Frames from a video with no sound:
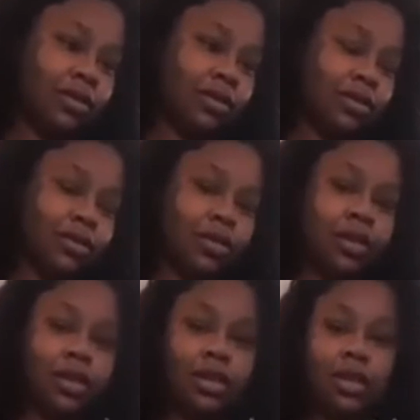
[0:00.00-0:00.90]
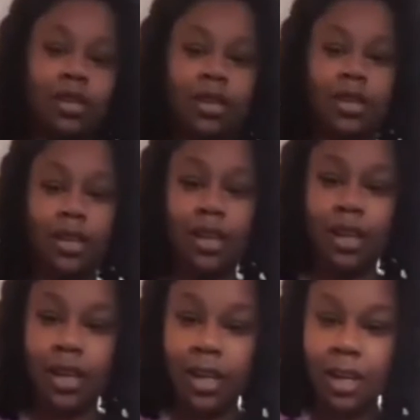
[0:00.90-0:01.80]

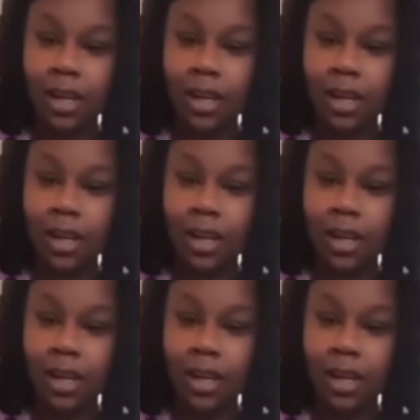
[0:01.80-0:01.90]
Nothing is said.